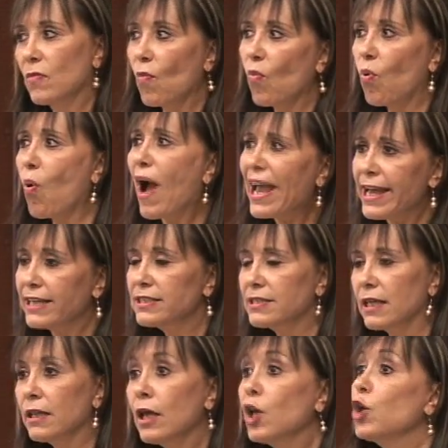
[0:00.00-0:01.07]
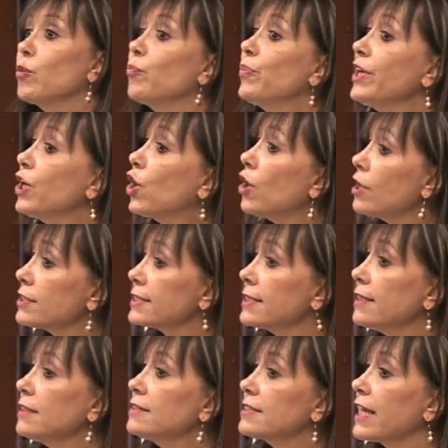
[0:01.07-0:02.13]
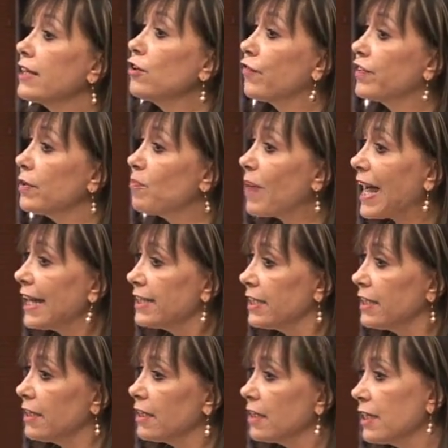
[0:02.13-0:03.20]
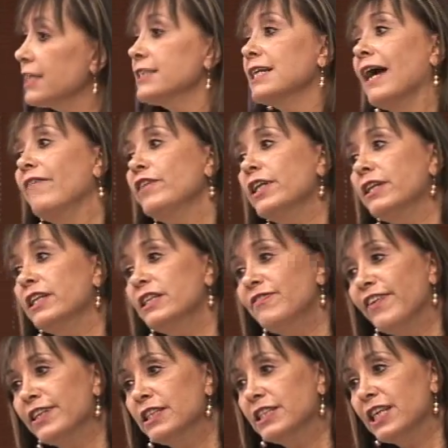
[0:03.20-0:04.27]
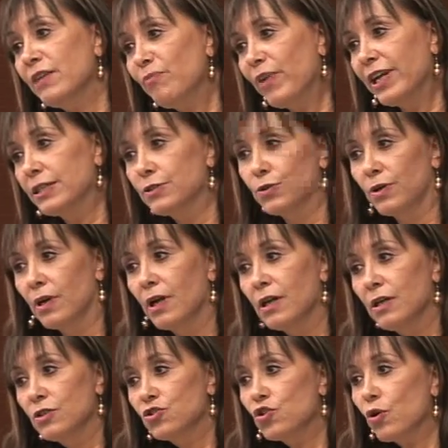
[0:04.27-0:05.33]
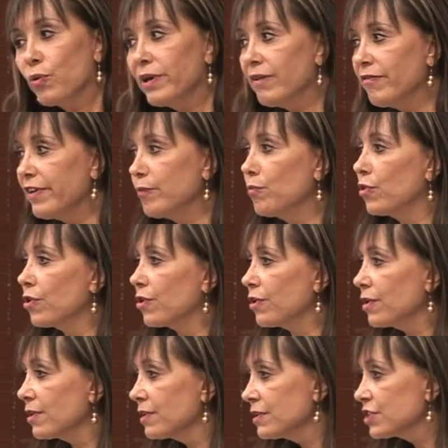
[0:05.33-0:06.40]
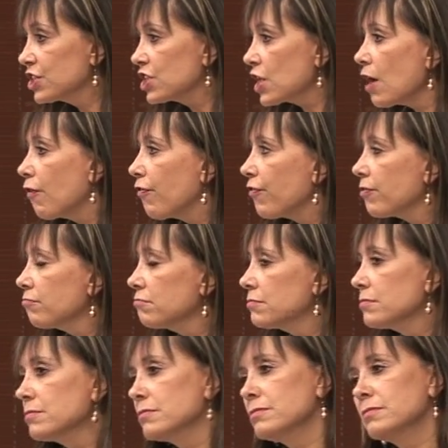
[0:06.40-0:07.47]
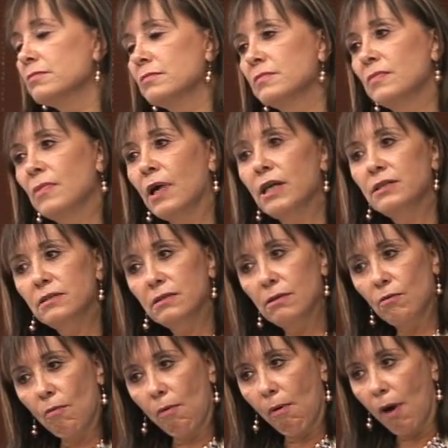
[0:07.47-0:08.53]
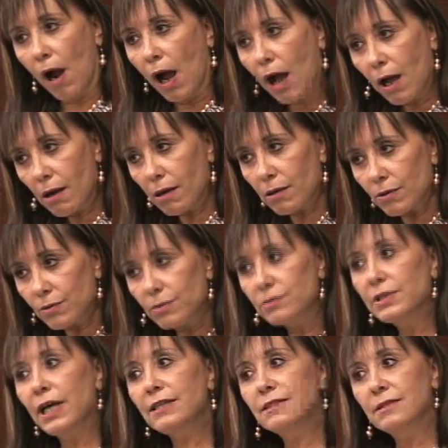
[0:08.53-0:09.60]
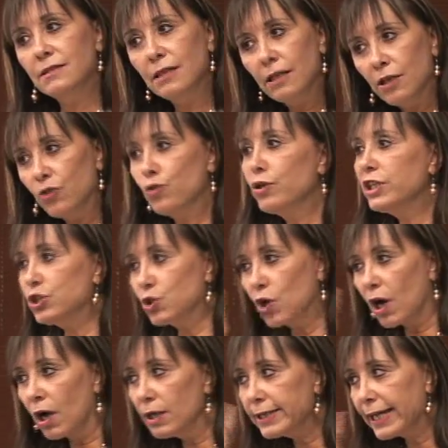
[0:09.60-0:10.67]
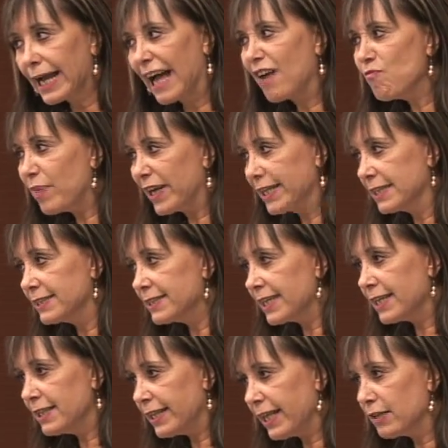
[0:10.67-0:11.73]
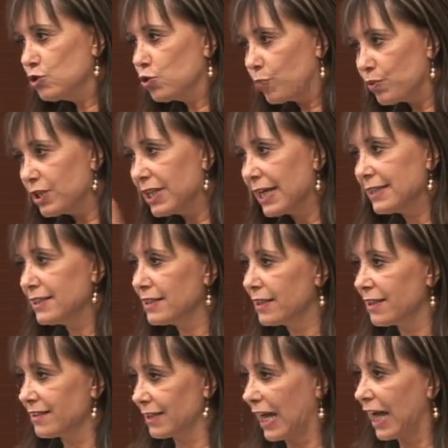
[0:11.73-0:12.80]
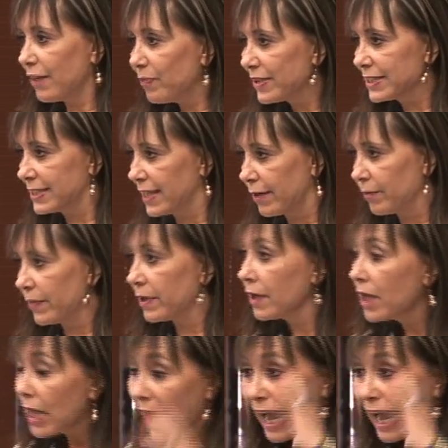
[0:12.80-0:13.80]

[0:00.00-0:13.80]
Why is that? Because inside of the body is having a different temperature, so will be more soft. I said, wow, that's, you need to call the company and tell them to put that in their advertisement.